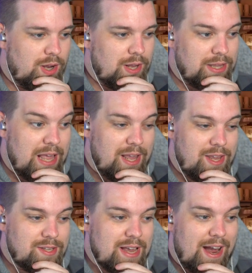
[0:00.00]

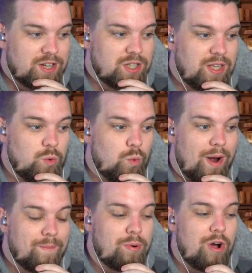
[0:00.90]
is actually
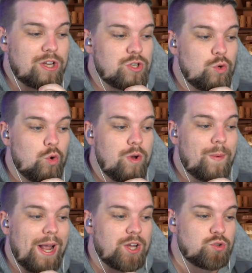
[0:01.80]
one person whom
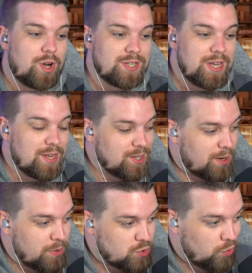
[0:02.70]
I can trust here. Is it going to
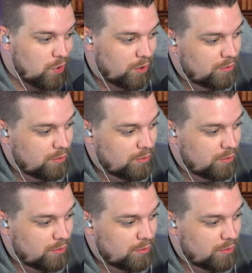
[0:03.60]
be junghyeok?